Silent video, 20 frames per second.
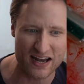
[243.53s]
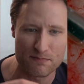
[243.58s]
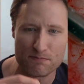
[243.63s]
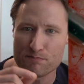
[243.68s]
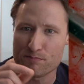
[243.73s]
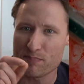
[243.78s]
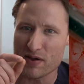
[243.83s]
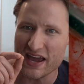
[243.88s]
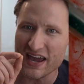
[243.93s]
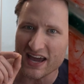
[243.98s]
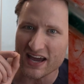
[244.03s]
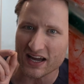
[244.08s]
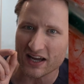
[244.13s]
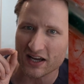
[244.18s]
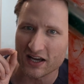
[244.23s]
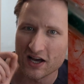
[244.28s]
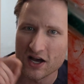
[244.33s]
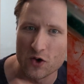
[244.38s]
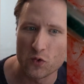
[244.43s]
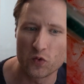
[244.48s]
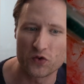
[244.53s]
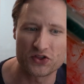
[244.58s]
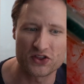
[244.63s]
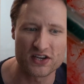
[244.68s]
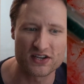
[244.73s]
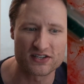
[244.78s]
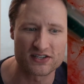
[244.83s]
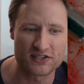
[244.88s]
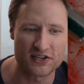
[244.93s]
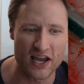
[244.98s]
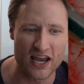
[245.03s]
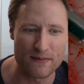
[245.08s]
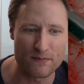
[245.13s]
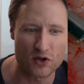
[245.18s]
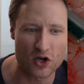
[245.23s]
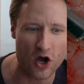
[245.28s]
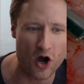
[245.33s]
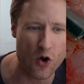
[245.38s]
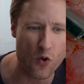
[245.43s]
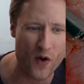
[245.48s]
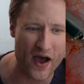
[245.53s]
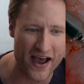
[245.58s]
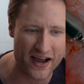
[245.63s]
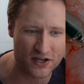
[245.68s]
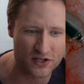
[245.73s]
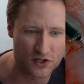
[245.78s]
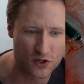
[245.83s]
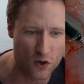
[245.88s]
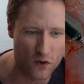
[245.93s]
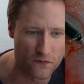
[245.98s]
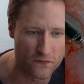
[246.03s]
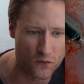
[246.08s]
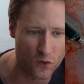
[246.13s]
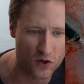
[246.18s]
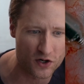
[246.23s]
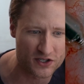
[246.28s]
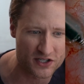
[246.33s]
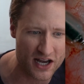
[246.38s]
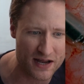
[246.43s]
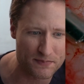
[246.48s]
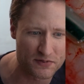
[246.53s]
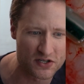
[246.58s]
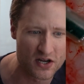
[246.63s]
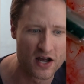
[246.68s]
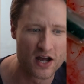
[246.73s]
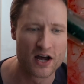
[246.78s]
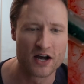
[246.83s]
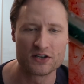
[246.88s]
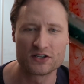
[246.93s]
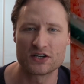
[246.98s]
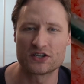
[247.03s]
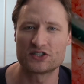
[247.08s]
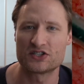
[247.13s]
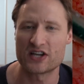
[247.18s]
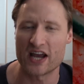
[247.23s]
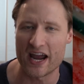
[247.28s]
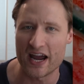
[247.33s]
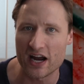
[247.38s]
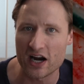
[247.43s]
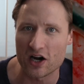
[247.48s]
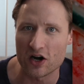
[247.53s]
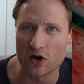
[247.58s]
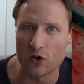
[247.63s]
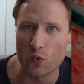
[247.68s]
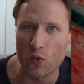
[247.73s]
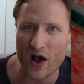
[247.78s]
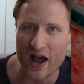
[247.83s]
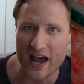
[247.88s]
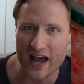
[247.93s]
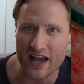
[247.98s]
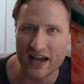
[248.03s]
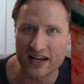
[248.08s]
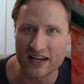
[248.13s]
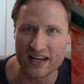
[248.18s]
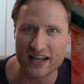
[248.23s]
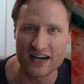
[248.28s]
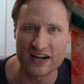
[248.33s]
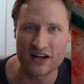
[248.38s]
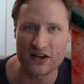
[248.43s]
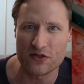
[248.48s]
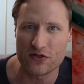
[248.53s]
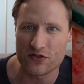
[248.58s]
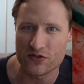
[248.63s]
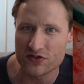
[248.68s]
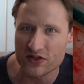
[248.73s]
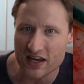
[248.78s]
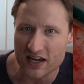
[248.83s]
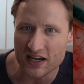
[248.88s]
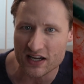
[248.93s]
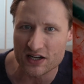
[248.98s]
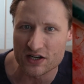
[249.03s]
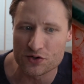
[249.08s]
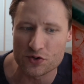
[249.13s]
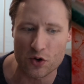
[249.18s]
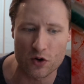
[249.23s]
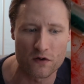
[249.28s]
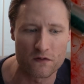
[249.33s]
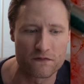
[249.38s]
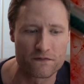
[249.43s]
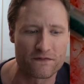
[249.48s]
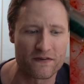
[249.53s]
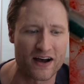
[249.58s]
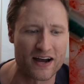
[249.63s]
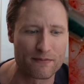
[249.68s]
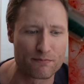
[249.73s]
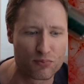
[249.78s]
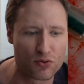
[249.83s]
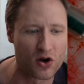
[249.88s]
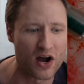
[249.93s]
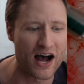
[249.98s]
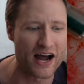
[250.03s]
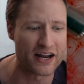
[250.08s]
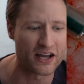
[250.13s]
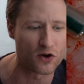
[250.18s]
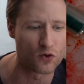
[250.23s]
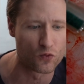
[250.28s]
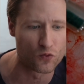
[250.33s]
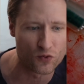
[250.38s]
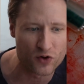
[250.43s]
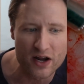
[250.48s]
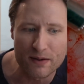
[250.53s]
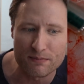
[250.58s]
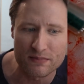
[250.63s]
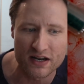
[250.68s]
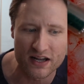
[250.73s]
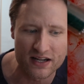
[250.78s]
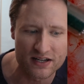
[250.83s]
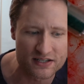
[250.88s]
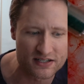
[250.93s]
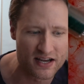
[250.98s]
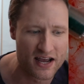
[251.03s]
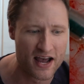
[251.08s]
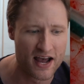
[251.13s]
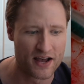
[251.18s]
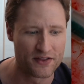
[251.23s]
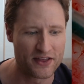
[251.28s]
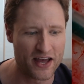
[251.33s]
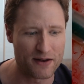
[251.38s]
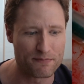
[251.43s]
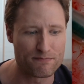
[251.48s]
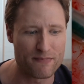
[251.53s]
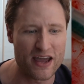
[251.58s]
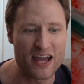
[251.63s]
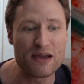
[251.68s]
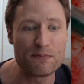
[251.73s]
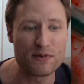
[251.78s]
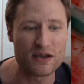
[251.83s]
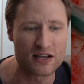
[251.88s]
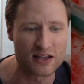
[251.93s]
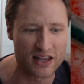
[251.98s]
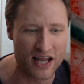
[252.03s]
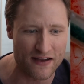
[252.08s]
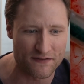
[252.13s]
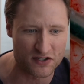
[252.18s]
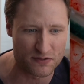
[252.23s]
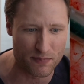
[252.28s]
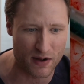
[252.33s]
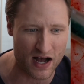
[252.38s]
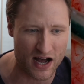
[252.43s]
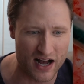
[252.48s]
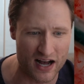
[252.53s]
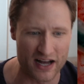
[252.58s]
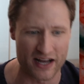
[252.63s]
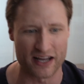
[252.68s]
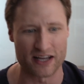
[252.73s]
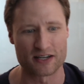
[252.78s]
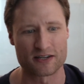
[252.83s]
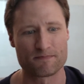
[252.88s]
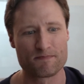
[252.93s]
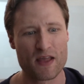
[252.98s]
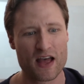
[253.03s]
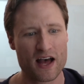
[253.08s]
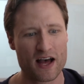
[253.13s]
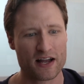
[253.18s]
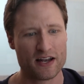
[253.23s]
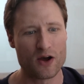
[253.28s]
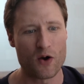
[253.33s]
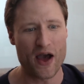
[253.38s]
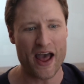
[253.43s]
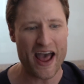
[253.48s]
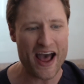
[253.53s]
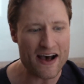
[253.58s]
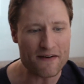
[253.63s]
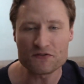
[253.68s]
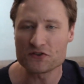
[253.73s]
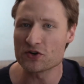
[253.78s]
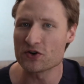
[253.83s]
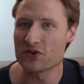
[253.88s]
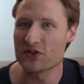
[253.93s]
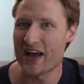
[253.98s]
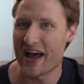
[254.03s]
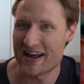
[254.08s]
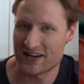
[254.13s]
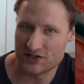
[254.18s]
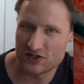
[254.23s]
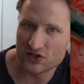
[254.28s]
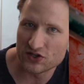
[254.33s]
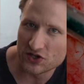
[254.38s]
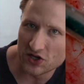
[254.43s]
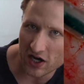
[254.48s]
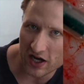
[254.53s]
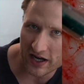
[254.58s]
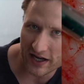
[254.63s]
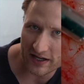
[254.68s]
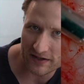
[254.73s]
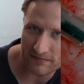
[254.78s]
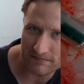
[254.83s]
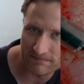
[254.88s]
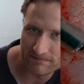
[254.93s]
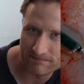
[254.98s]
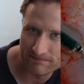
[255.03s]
and pick with these same coaxial forceps to tear away any thickened or fibrotic remnants that may be left behind. Now, after that's done,